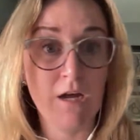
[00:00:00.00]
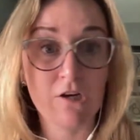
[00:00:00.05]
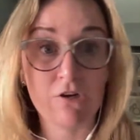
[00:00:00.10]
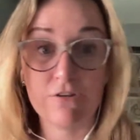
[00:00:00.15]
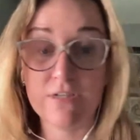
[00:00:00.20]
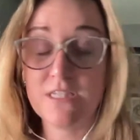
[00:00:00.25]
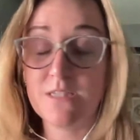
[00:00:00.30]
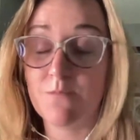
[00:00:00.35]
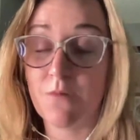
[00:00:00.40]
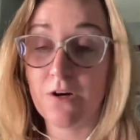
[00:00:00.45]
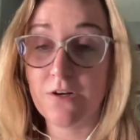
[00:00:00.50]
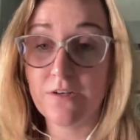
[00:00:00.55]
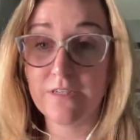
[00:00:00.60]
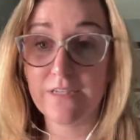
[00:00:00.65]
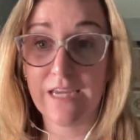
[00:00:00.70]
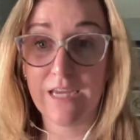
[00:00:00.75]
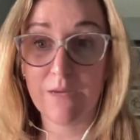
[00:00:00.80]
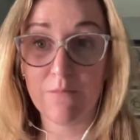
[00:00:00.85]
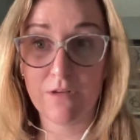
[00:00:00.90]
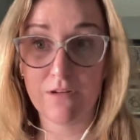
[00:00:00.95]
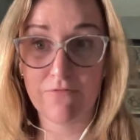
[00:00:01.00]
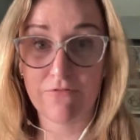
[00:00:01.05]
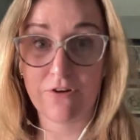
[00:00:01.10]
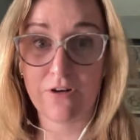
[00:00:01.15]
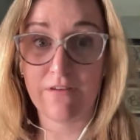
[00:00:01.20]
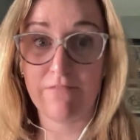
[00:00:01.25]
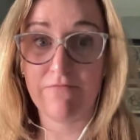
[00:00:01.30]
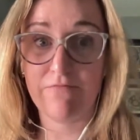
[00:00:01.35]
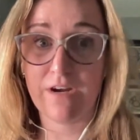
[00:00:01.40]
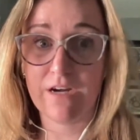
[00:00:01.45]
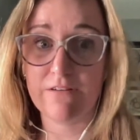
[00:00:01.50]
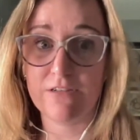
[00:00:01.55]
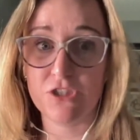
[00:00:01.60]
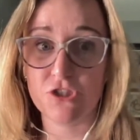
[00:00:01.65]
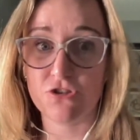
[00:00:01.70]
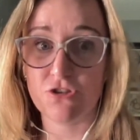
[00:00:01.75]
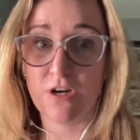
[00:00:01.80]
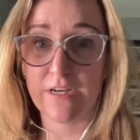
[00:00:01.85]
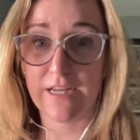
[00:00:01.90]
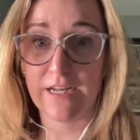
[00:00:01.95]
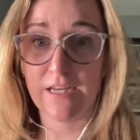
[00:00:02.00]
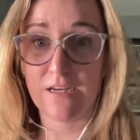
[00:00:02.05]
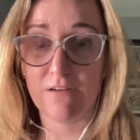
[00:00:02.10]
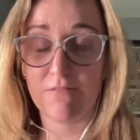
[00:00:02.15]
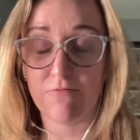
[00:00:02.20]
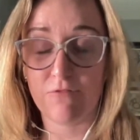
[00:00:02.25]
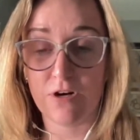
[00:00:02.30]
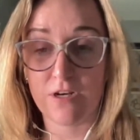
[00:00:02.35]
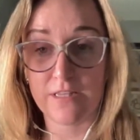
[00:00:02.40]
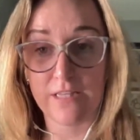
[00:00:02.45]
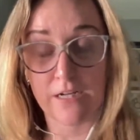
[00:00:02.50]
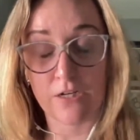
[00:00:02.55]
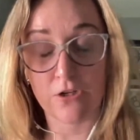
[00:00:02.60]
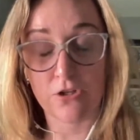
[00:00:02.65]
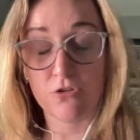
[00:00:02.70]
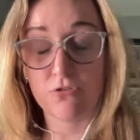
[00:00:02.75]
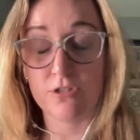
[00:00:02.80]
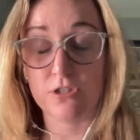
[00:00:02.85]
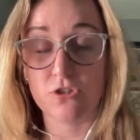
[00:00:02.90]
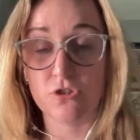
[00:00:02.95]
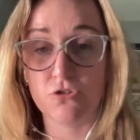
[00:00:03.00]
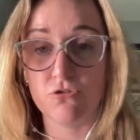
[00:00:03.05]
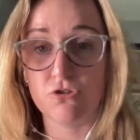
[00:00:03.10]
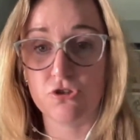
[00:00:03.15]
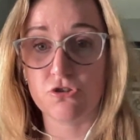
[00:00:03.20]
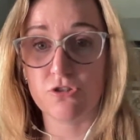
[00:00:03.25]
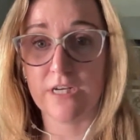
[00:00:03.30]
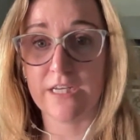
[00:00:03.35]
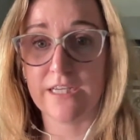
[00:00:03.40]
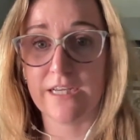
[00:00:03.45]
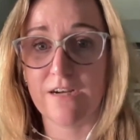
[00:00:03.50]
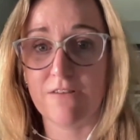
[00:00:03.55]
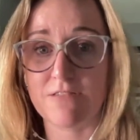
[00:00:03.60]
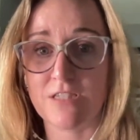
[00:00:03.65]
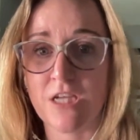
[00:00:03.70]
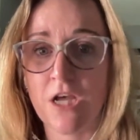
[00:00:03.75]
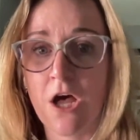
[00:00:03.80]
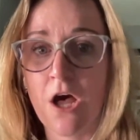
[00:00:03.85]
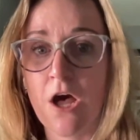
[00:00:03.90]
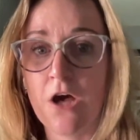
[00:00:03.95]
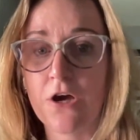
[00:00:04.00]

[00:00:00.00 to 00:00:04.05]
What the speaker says: Chris Martin came in for a very strong inning of work that included 2 strikeouts.